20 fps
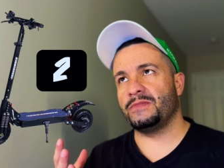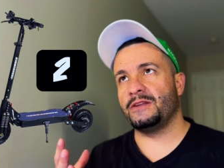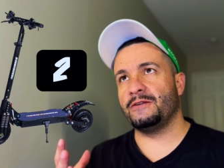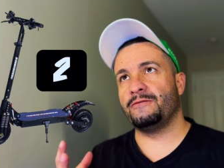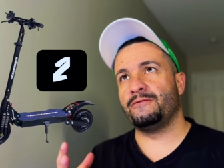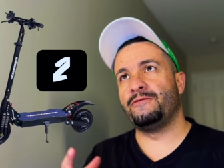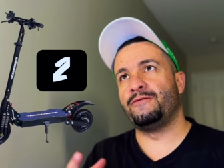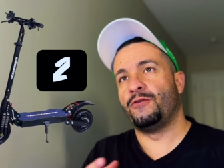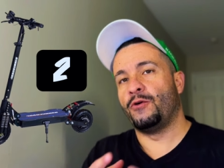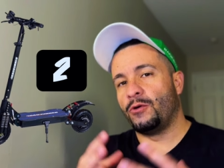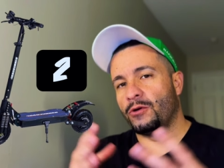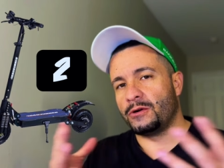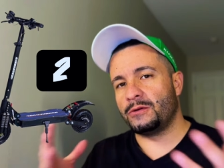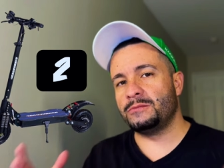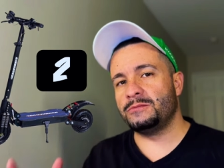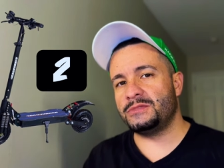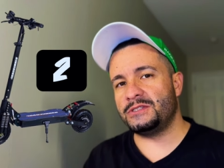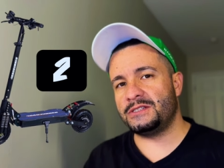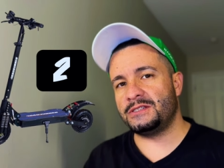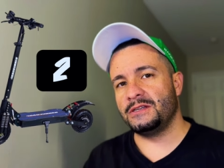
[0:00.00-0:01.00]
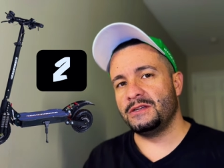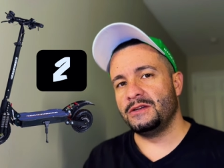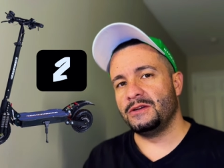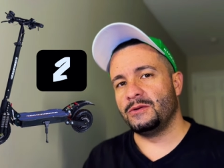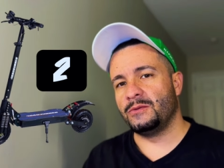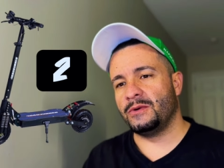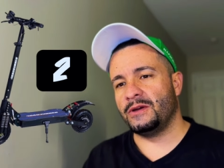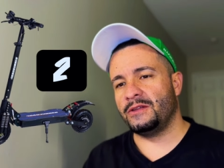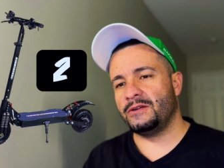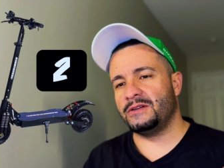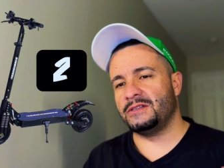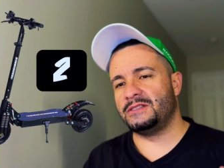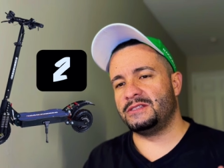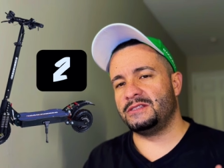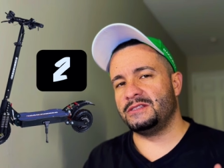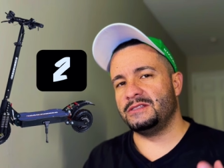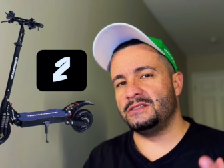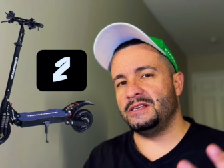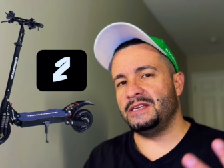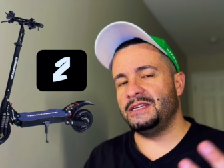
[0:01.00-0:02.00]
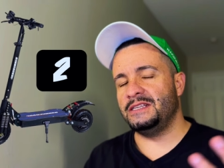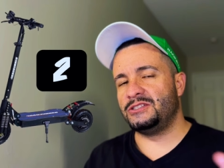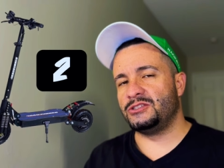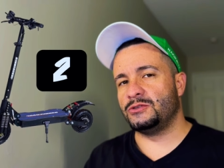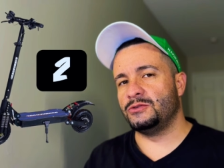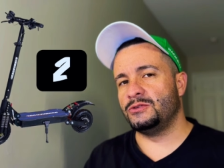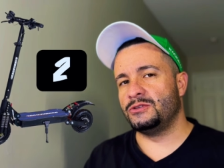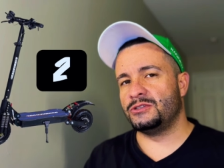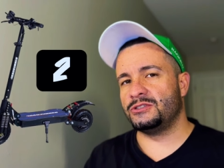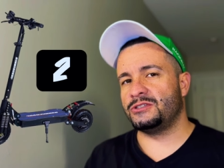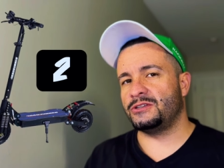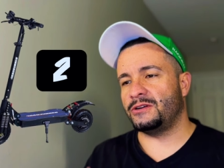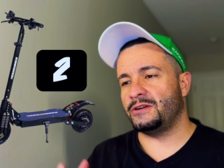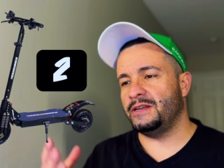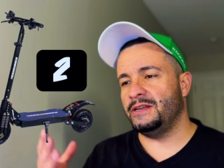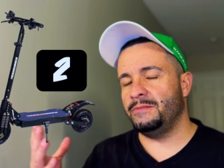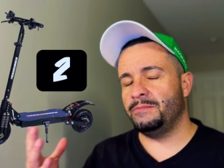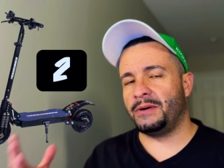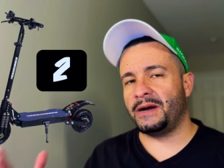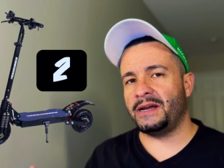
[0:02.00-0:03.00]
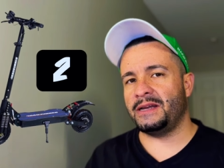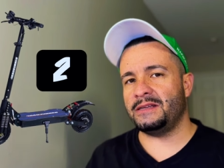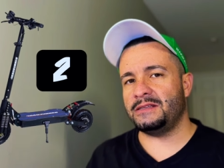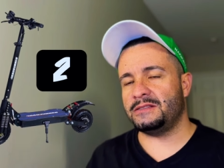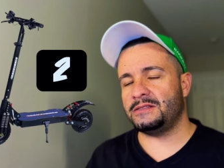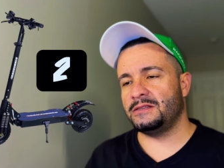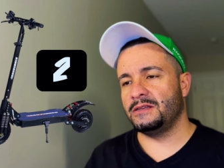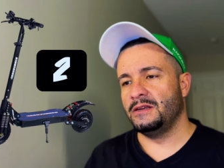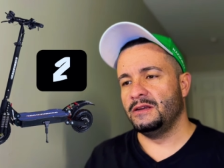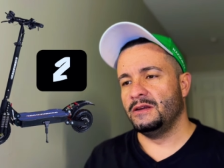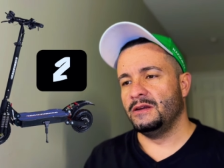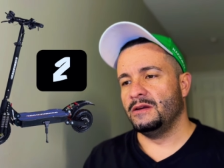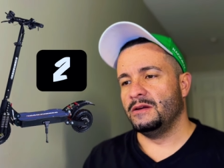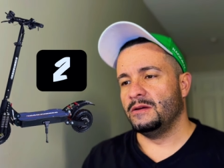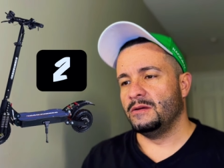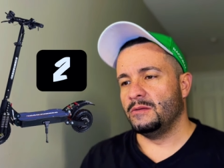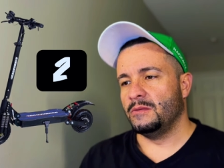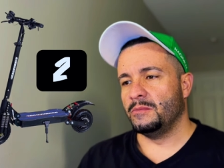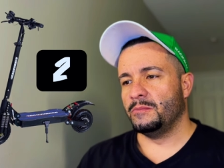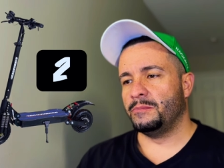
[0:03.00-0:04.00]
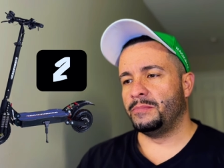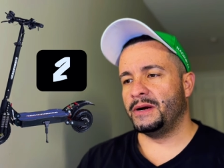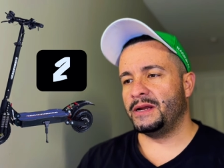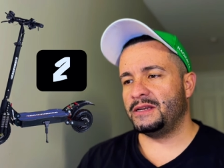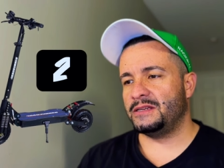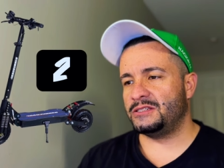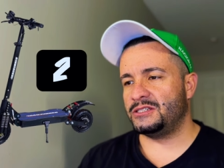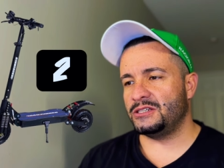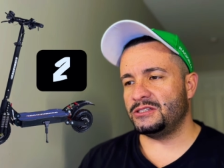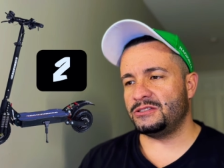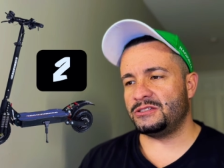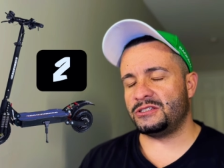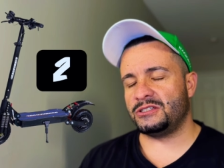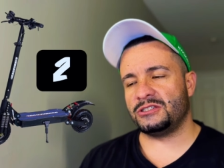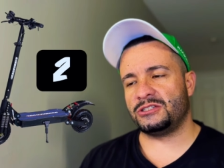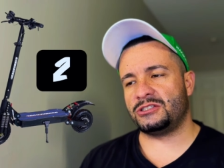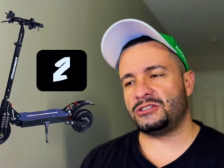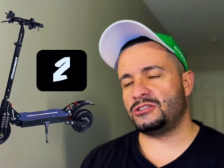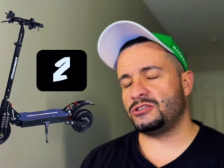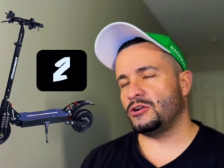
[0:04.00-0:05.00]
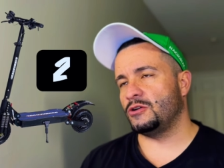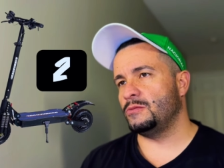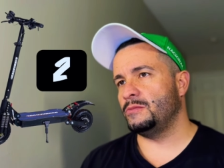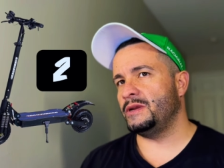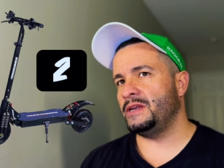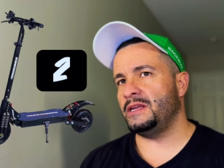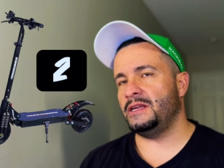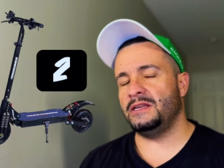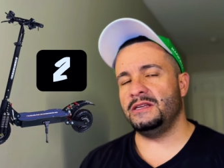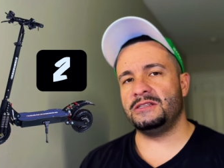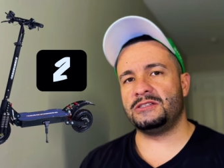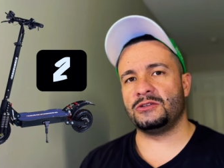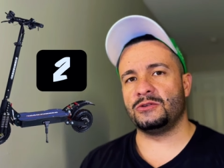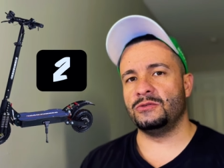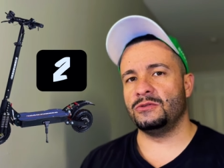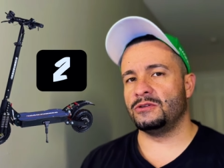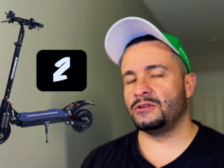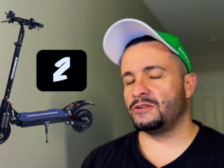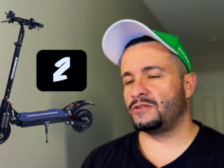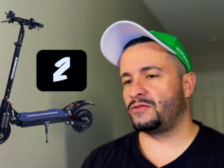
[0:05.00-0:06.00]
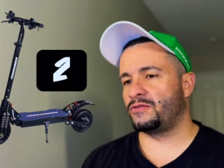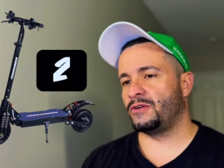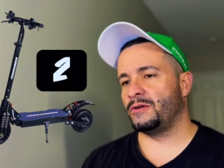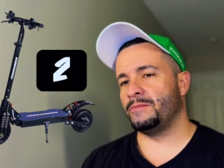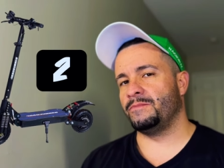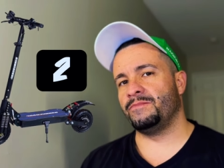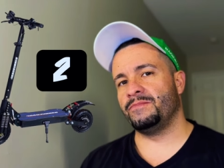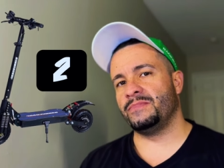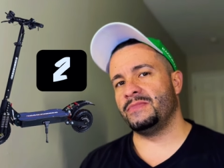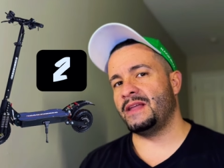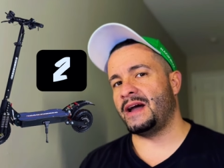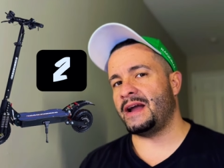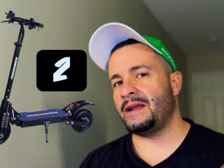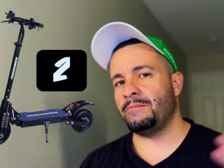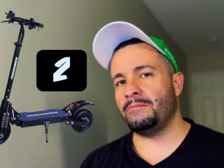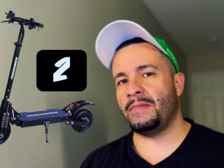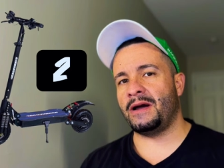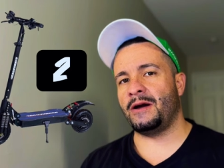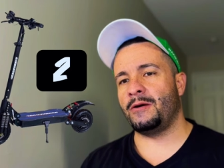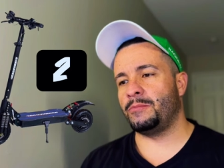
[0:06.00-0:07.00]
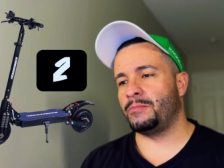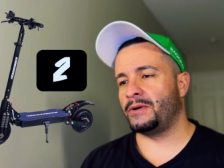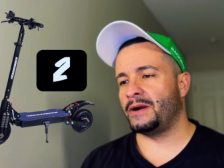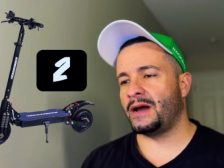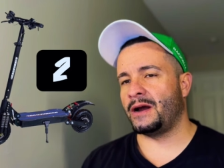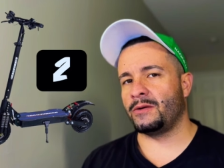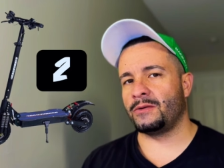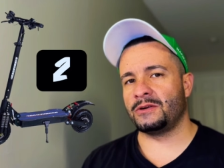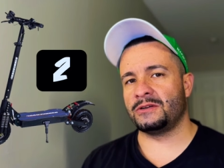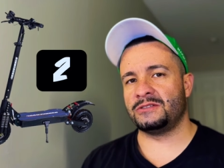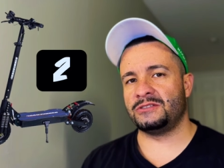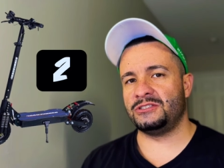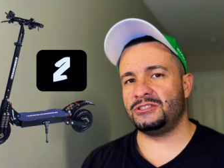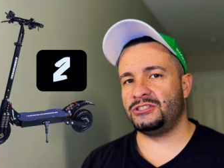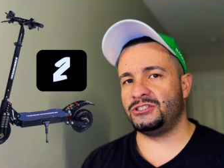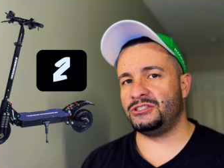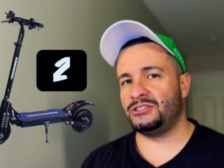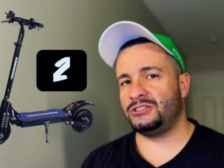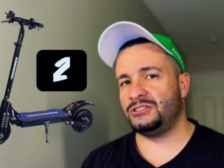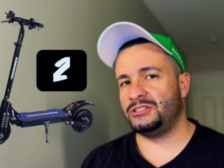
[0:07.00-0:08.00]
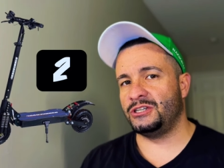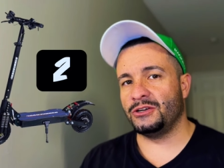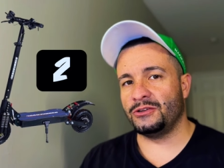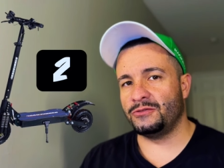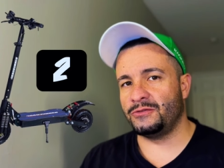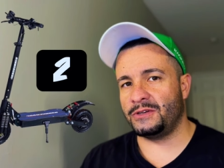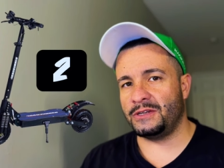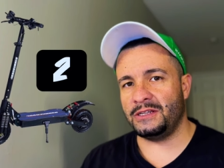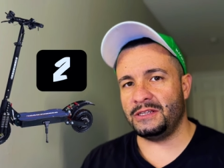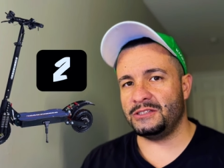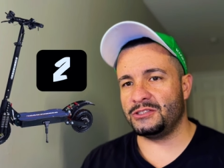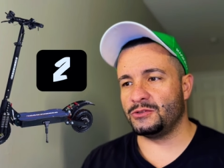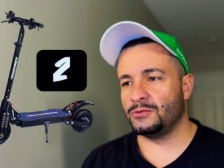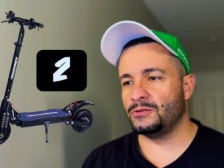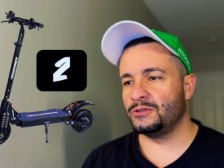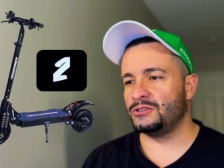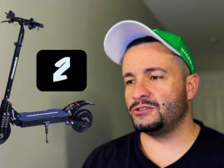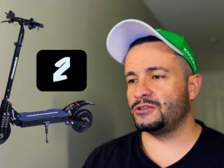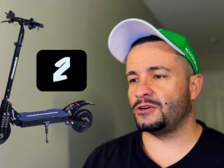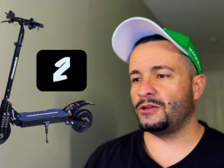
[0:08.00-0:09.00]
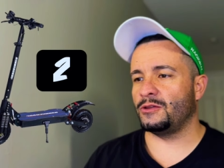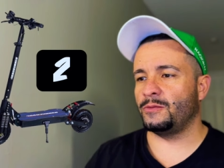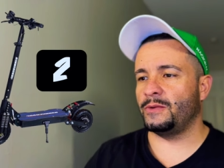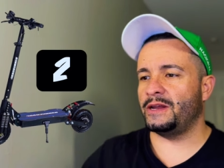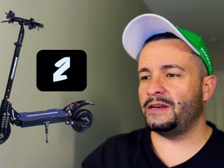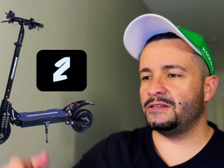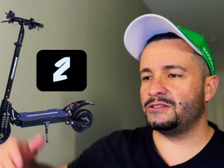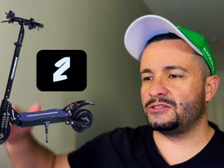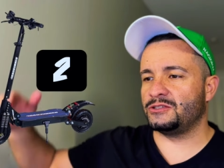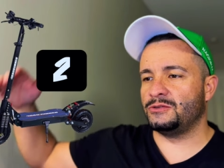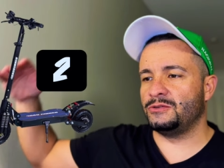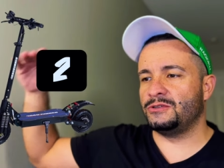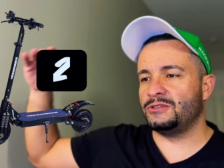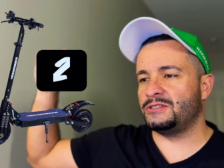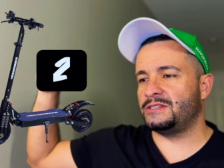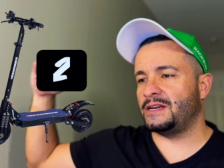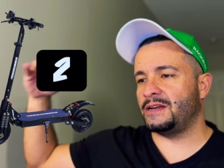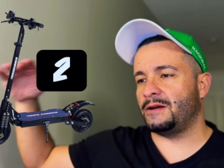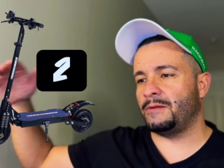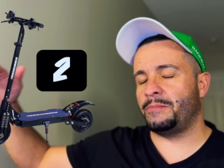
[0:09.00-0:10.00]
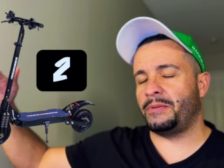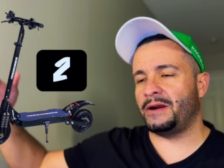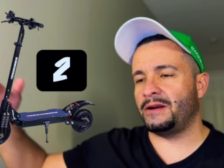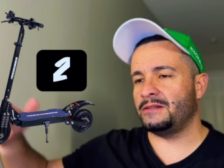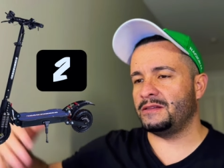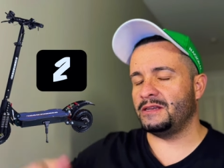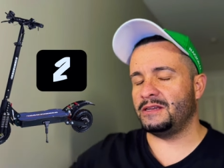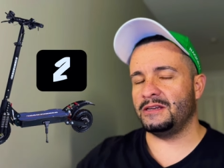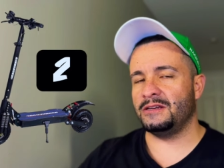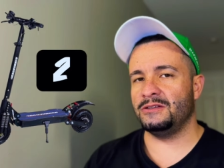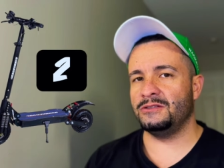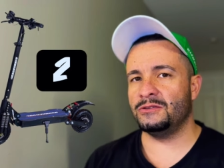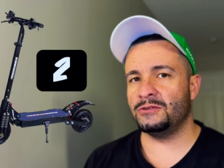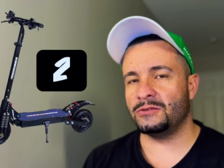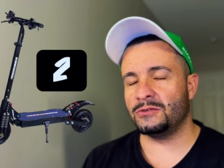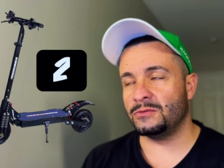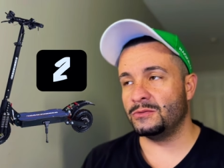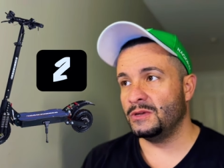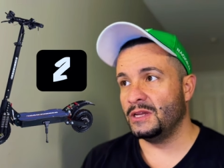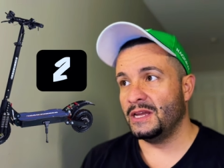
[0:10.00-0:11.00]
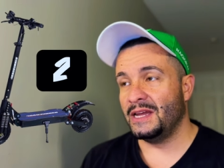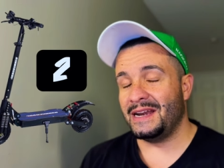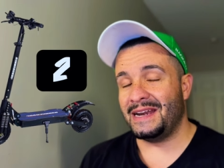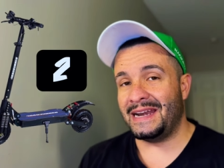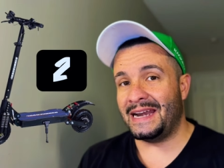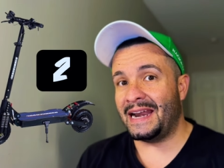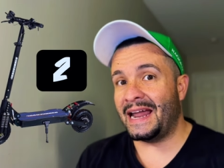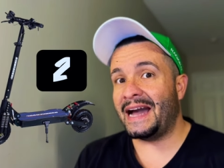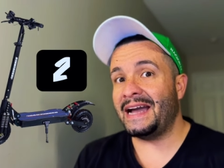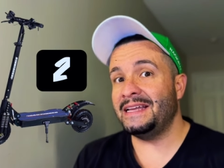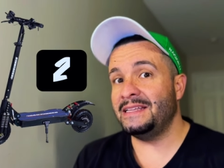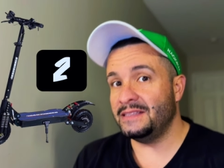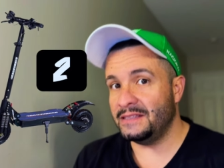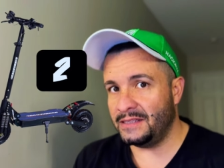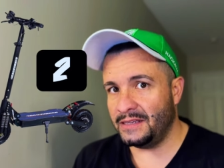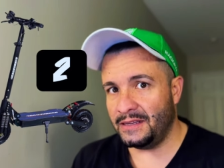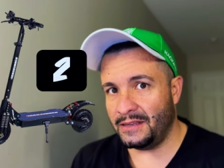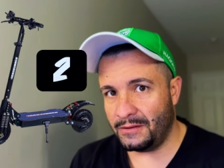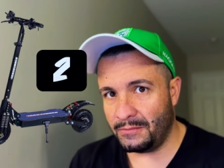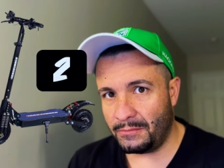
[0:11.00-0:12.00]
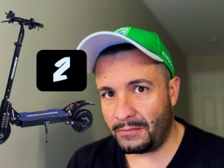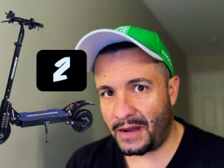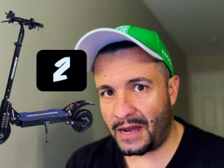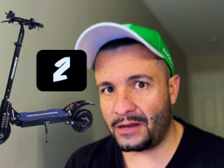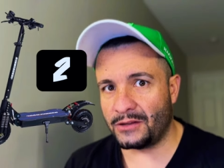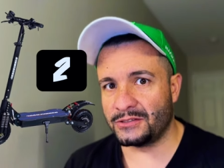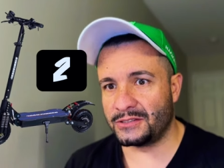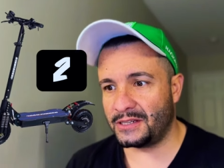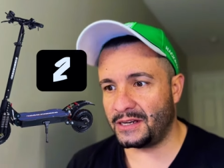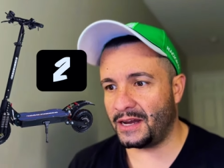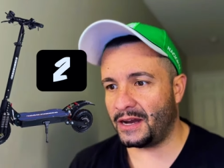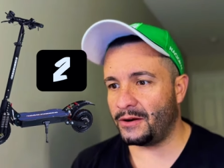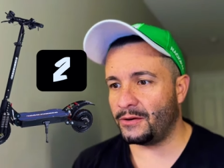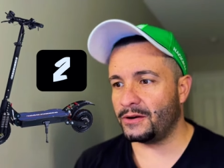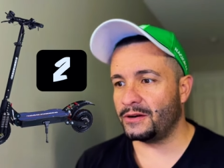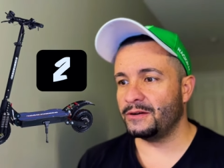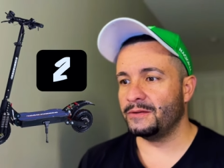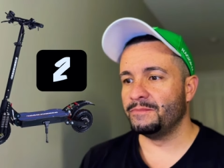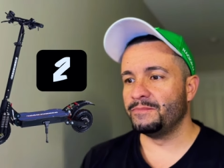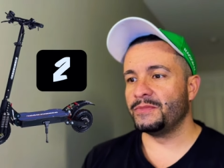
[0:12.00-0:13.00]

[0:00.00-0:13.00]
forms, whether it's e-scooters or e-bikes, but there's just so many e-scooters from nine mile per hour children e-scooters all the way to scooters that apparently can go 90 miles an hour,